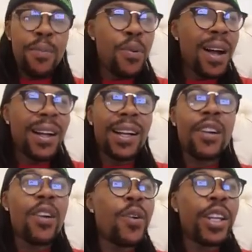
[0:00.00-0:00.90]

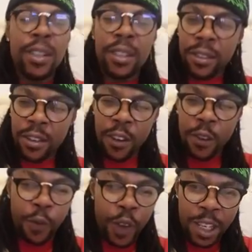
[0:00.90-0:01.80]
brouhaha going on
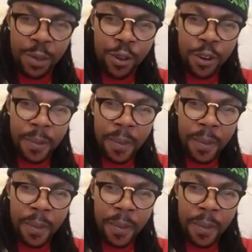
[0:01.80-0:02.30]
Facebook.